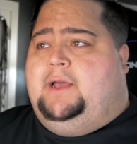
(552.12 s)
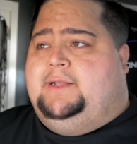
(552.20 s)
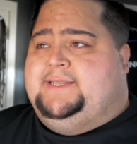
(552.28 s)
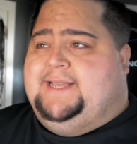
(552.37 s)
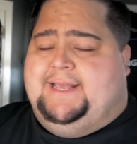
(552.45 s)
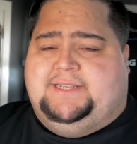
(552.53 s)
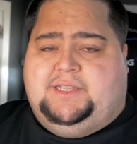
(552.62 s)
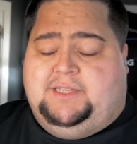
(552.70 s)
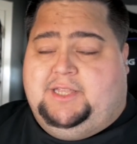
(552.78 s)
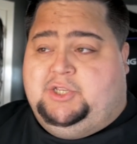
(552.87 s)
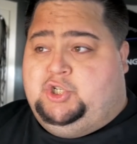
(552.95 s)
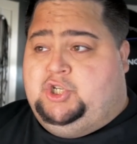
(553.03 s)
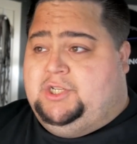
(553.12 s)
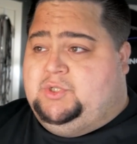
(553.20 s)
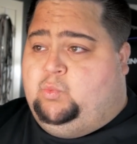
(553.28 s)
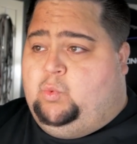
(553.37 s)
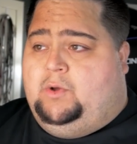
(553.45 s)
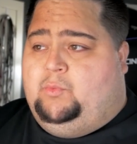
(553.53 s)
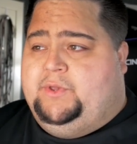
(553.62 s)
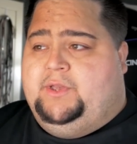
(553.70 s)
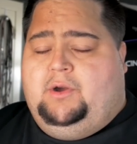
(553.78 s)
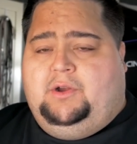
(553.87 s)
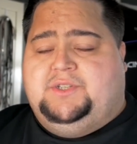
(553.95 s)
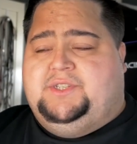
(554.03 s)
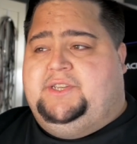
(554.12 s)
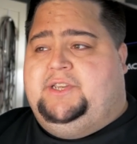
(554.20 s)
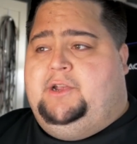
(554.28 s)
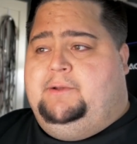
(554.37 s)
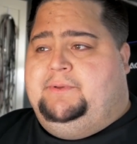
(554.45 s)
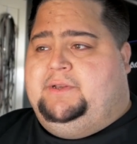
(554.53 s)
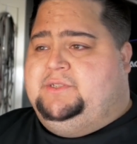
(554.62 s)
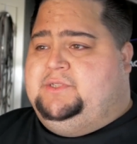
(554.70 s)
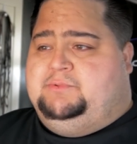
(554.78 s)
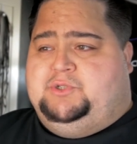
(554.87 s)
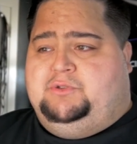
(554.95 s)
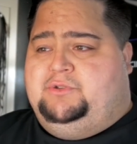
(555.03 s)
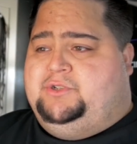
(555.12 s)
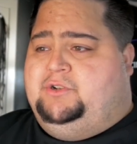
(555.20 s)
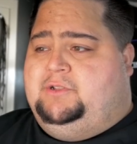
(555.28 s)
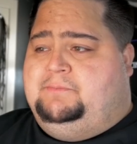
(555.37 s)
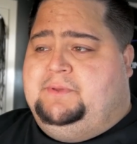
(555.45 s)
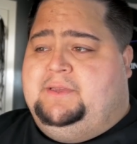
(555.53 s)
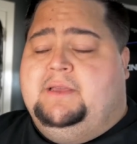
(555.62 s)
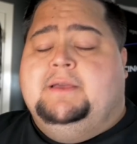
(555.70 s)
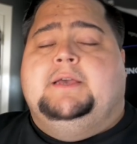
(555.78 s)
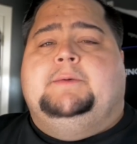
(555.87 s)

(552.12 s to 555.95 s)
tested than just what we are seeing here, because I'm sure there's going to be